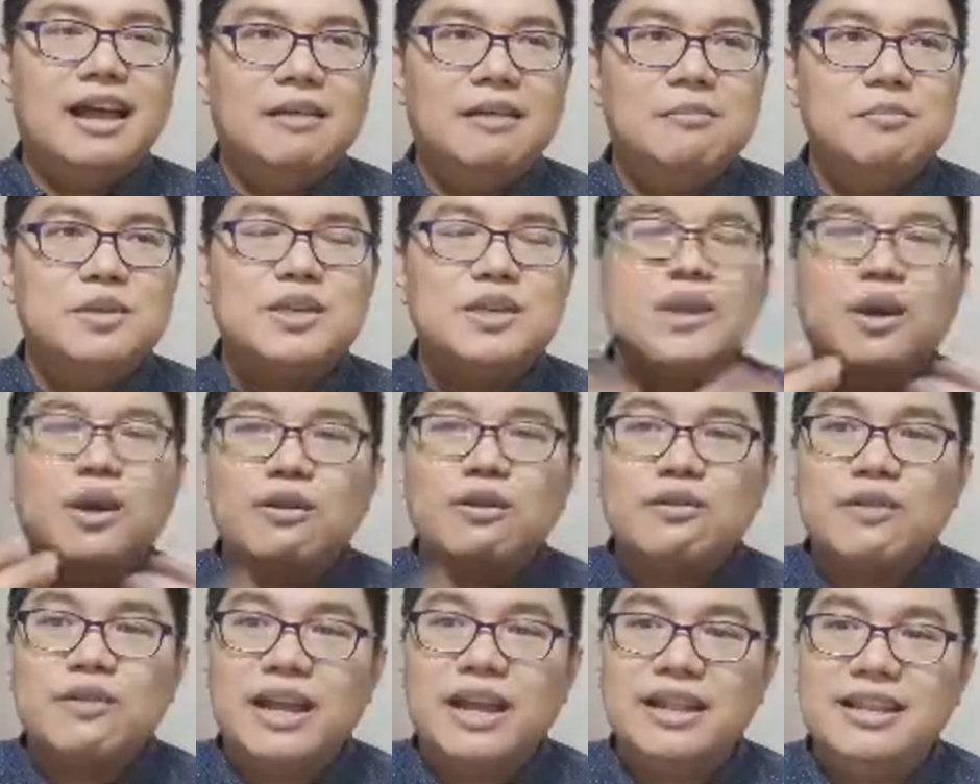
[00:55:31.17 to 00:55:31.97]
she
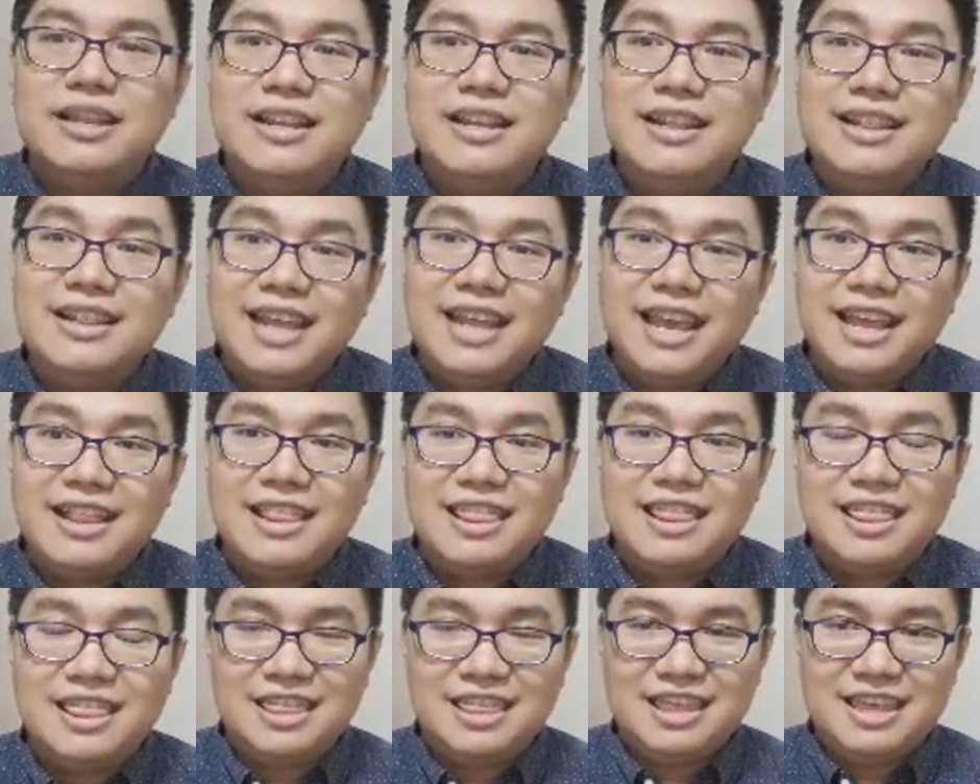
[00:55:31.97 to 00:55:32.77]
already laid
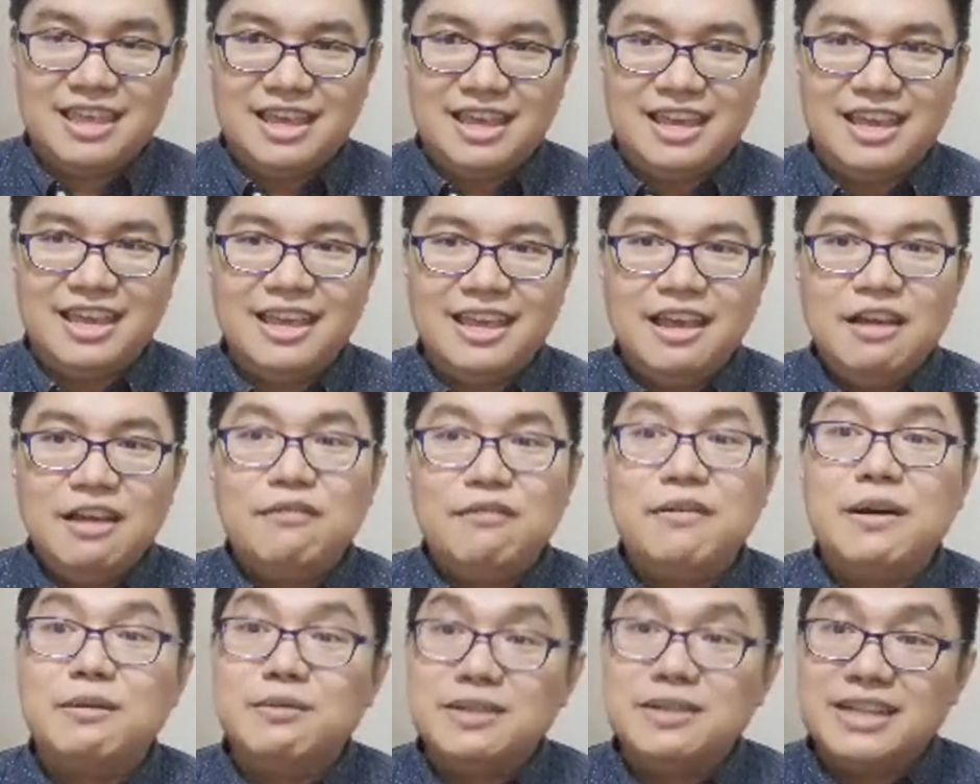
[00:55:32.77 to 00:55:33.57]
the
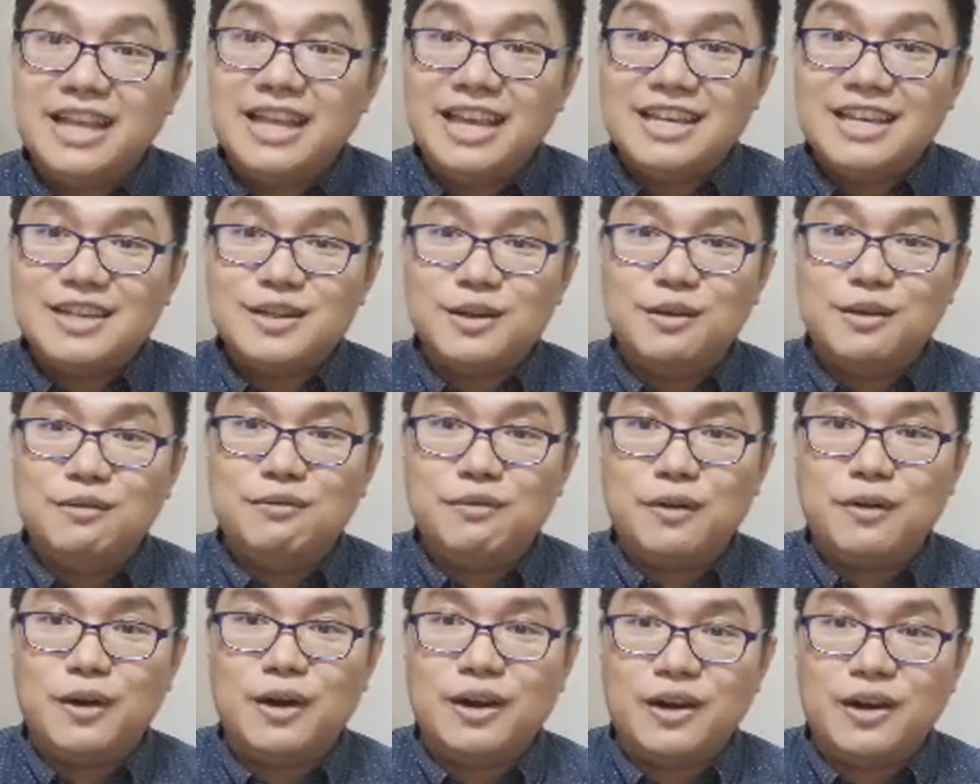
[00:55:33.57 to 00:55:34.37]
foundation
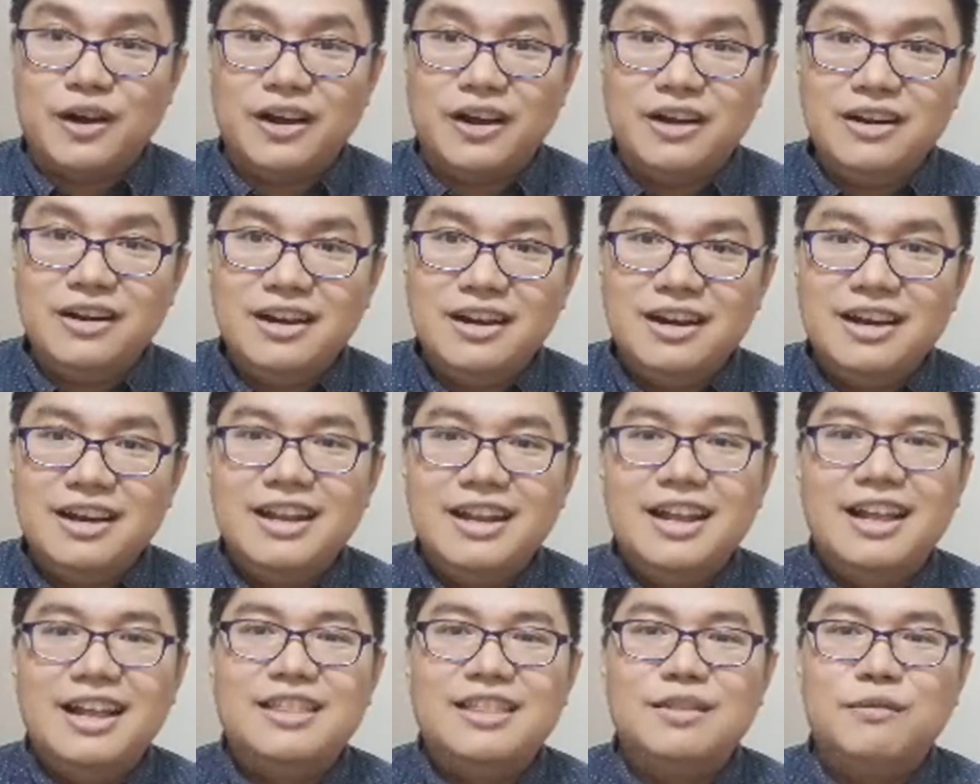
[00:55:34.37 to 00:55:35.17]
for her,
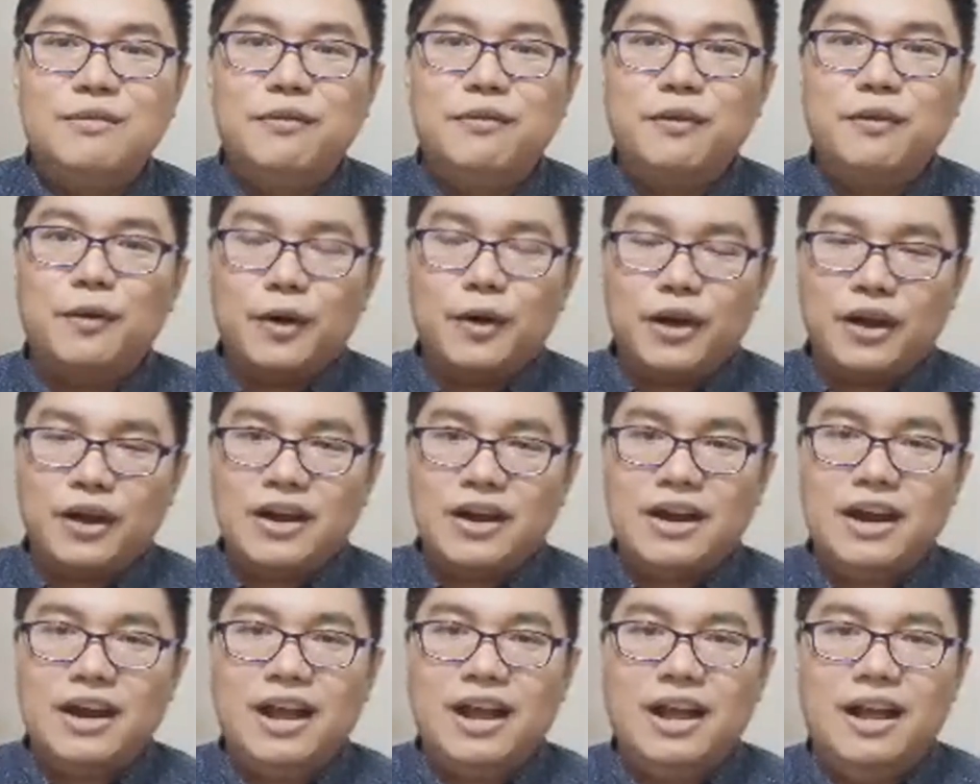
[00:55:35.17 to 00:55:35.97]

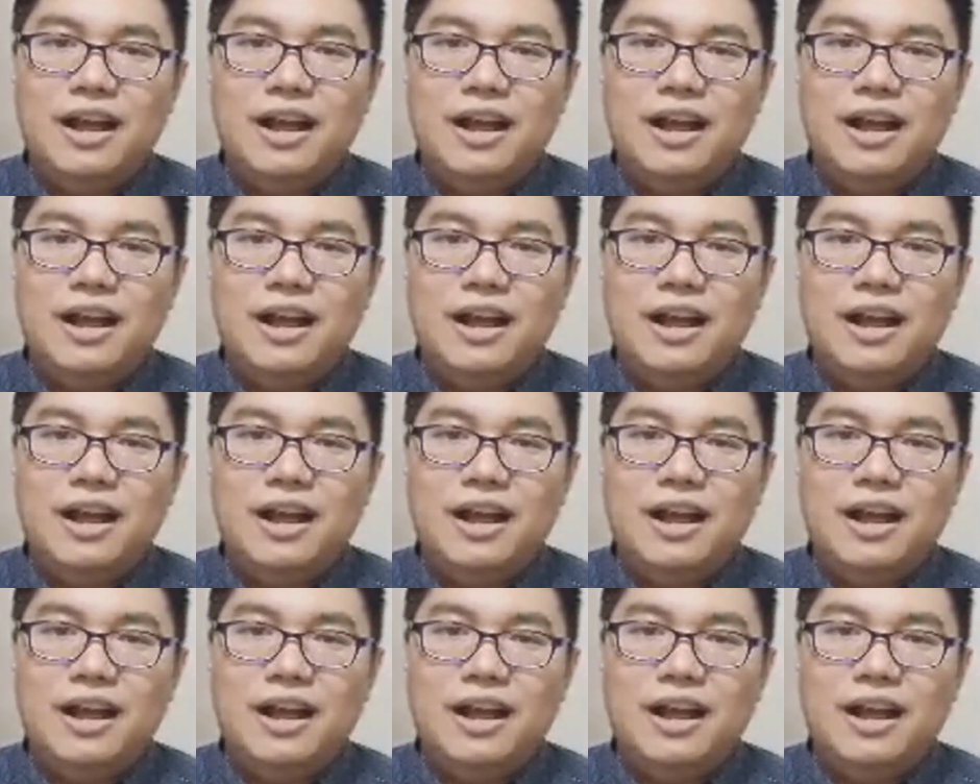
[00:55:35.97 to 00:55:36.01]
for